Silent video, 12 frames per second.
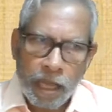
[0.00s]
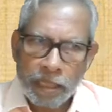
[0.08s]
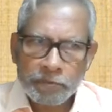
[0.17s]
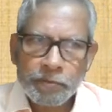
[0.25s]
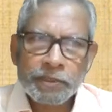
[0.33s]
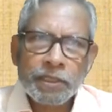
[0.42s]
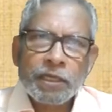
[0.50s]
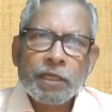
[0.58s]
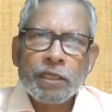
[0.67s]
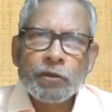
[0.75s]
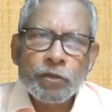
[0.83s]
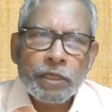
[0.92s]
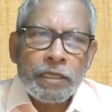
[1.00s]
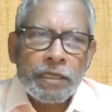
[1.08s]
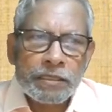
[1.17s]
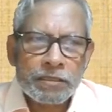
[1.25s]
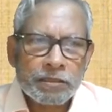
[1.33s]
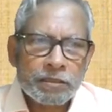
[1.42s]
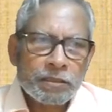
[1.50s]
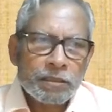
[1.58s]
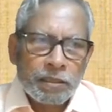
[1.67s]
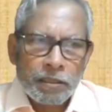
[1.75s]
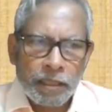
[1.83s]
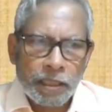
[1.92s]
As per the union list,
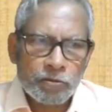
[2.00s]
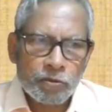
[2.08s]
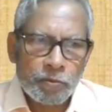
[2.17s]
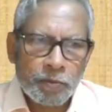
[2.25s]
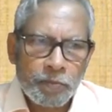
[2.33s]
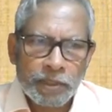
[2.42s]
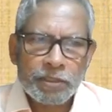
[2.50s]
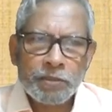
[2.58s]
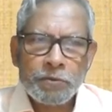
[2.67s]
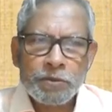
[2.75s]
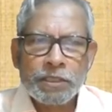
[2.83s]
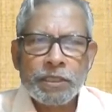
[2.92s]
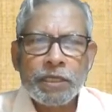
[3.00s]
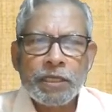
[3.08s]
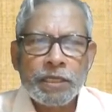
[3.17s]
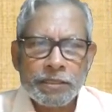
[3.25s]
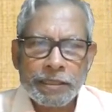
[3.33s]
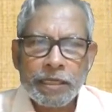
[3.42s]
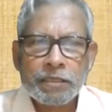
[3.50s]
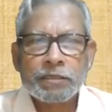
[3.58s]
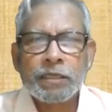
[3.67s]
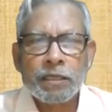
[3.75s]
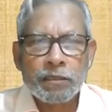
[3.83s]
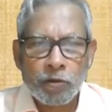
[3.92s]
there should be participation in
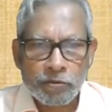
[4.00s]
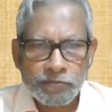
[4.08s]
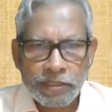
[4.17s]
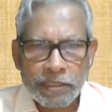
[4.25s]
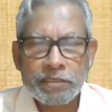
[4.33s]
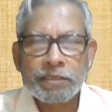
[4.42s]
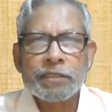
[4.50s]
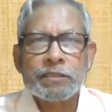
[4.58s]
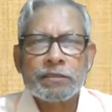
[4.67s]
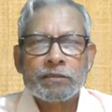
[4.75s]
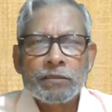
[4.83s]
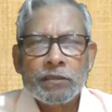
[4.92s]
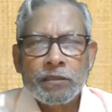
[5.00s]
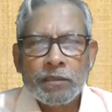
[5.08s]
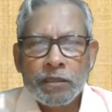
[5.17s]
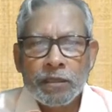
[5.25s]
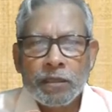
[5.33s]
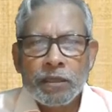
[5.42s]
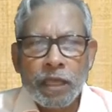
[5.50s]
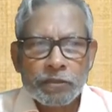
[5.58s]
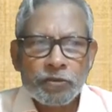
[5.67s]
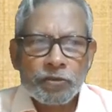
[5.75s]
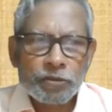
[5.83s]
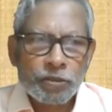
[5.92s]
international conferences,
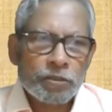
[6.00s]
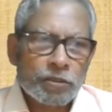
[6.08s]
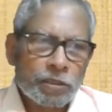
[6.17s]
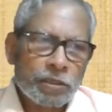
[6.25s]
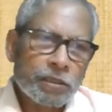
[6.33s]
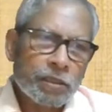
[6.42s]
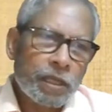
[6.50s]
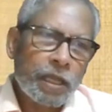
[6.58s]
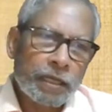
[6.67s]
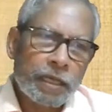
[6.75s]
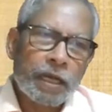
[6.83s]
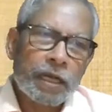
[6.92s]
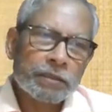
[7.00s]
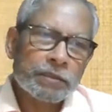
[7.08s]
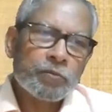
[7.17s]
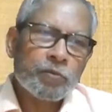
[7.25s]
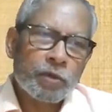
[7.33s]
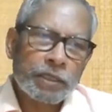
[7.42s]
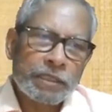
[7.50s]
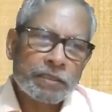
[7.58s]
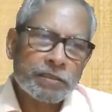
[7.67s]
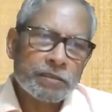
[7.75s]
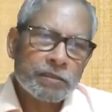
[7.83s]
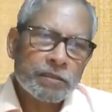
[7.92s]
association and other
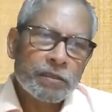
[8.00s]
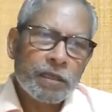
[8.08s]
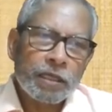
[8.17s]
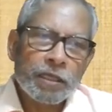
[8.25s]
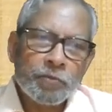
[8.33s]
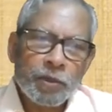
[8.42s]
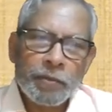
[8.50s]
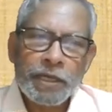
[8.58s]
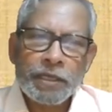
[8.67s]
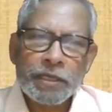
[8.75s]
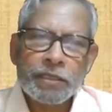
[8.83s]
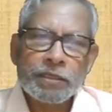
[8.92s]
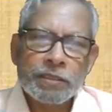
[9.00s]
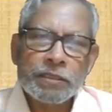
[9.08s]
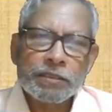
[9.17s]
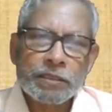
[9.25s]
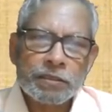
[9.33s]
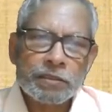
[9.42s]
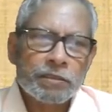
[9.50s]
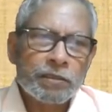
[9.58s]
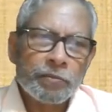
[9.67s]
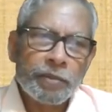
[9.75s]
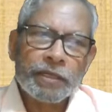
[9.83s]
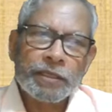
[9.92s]
bodies, and implementing decisions
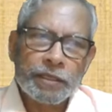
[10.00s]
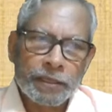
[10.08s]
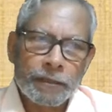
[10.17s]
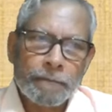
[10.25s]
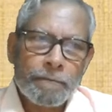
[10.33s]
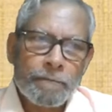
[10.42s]
made there.